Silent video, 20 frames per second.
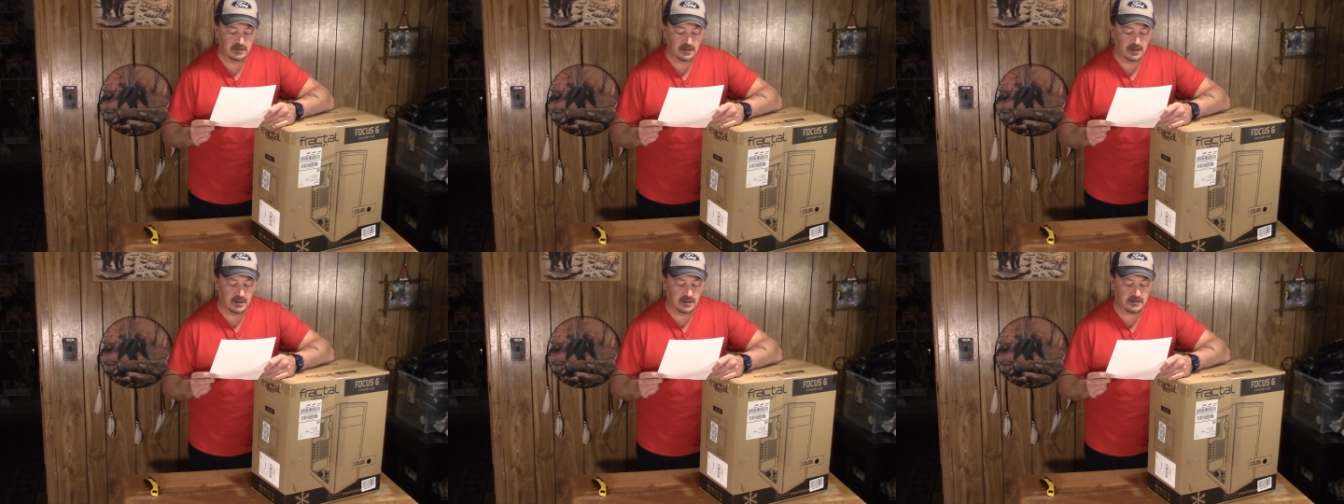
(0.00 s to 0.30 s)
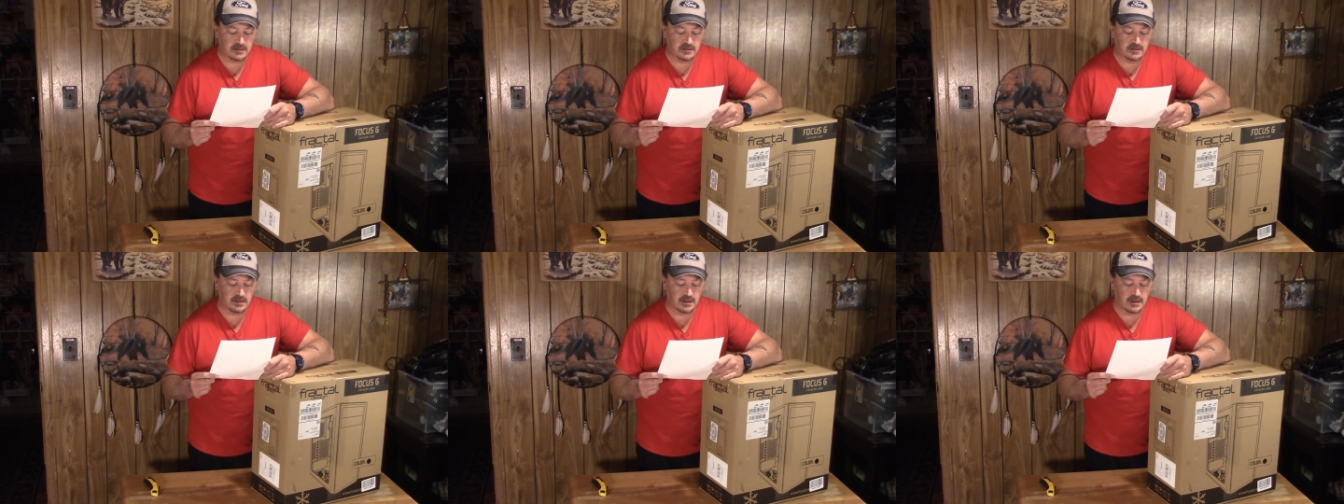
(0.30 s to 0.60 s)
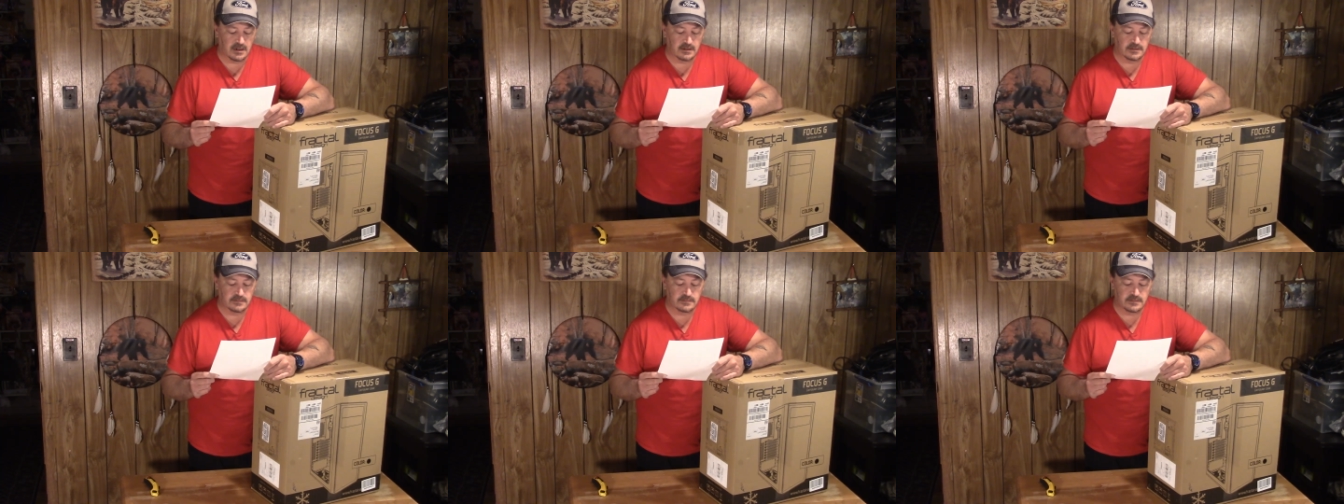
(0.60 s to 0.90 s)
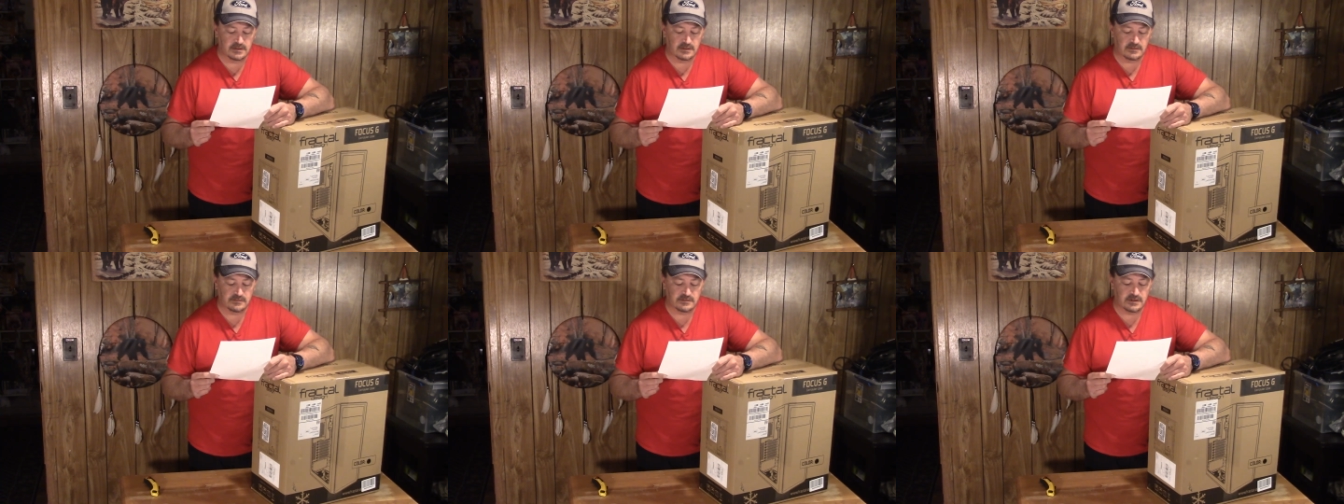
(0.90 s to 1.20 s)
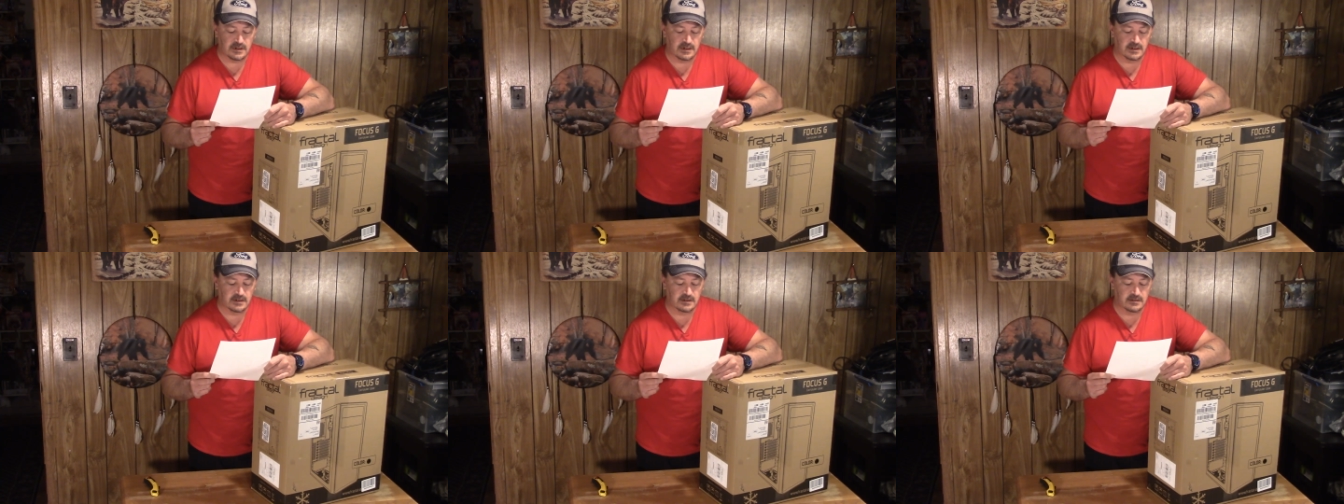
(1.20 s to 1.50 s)
got, uh, they'll
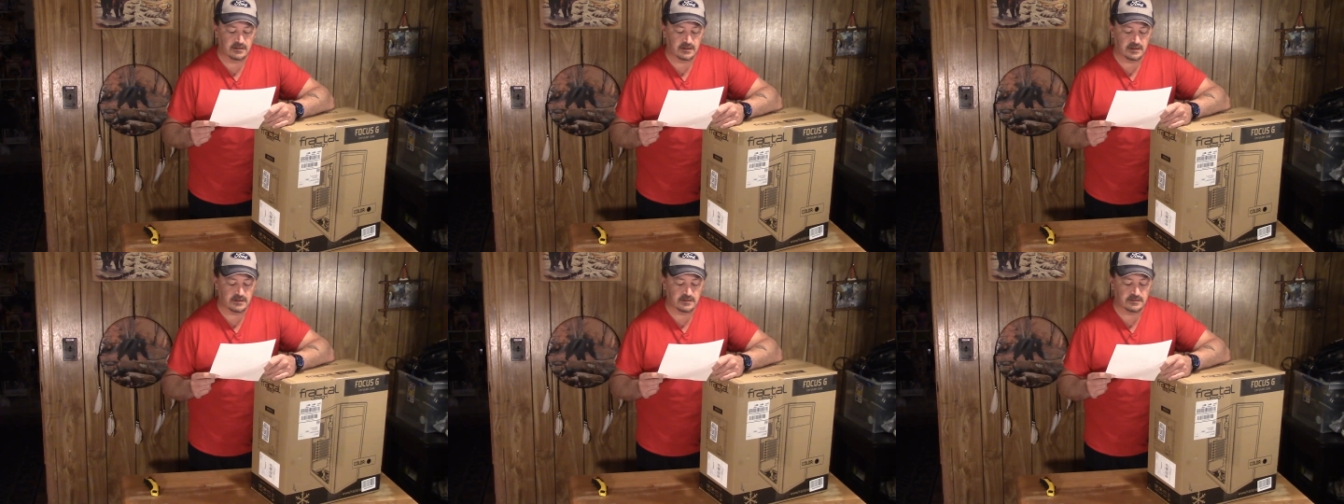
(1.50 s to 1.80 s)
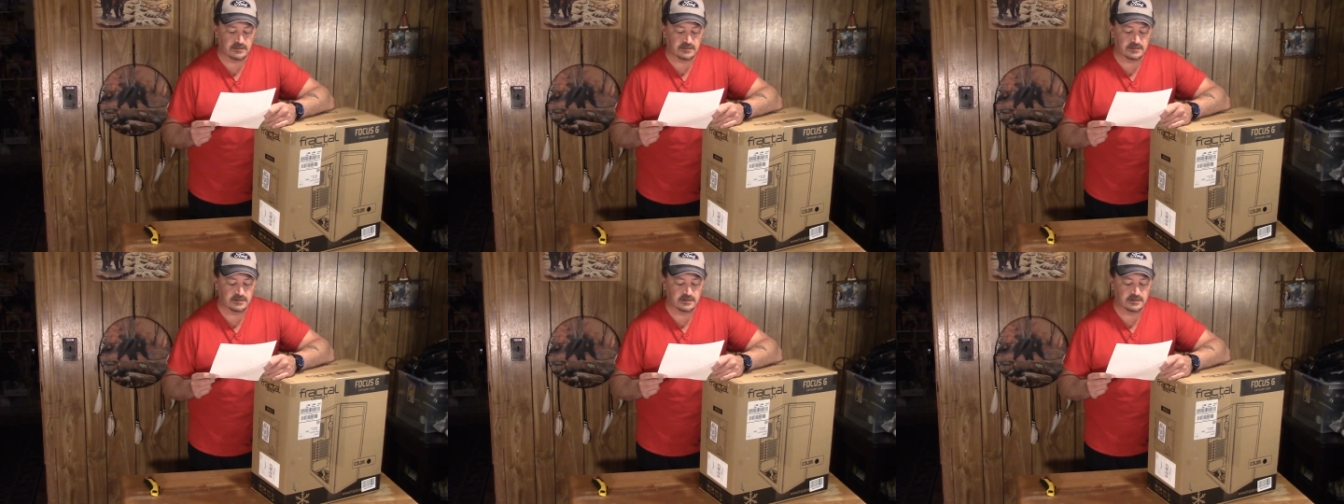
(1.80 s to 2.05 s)
stay in there.